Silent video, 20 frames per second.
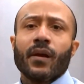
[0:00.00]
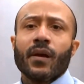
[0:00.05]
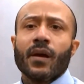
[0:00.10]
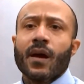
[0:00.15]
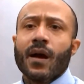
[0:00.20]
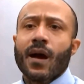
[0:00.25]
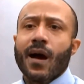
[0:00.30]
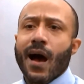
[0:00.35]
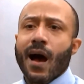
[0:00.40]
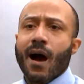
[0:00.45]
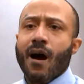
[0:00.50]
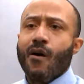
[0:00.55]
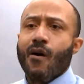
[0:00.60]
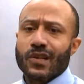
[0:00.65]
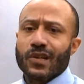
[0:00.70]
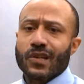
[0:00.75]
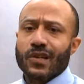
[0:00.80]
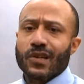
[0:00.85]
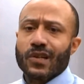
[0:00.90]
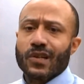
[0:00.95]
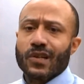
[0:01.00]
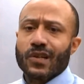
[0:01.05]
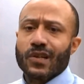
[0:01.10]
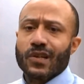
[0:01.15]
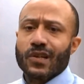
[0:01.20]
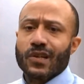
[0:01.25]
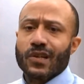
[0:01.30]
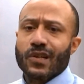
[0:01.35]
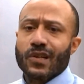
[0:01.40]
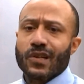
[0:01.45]
the hardest questions you
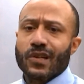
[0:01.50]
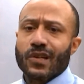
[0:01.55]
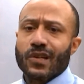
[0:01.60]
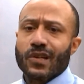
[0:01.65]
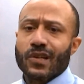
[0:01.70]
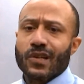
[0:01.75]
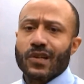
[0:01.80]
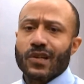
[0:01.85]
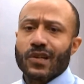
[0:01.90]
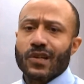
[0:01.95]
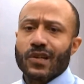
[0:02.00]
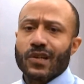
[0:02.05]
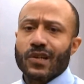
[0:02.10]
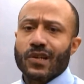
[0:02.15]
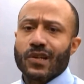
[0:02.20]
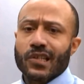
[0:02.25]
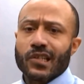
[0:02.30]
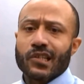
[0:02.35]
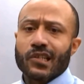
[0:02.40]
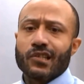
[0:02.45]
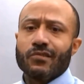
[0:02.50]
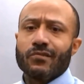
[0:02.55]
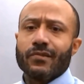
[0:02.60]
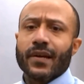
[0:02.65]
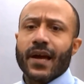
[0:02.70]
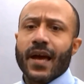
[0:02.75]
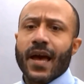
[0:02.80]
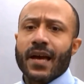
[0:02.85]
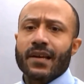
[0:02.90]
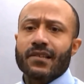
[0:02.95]
can ask is those that don't have an
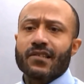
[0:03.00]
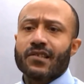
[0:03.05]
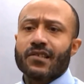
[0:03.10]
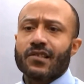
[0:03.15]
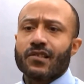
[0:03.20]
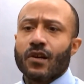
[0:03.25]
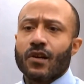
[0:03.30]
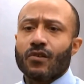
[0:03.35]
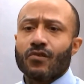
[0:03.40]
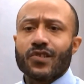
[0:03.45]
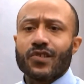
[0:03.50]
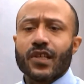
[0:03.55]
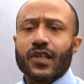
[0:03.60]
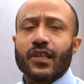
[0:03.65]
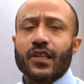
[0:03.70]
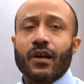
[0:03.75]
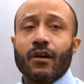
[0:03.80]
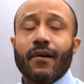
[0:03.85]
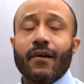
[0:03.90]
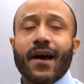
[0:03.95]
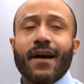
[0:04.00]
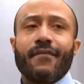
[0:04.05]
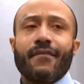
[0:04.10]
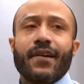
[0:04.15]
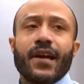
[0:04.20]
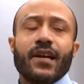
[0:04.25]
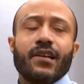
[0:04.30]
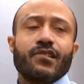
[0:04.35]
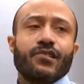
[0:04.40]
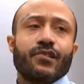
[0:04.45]
answer. No matter how
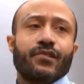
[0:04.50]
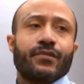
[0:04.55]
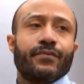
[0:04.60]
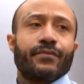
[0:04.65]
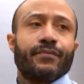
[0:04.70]
much thinking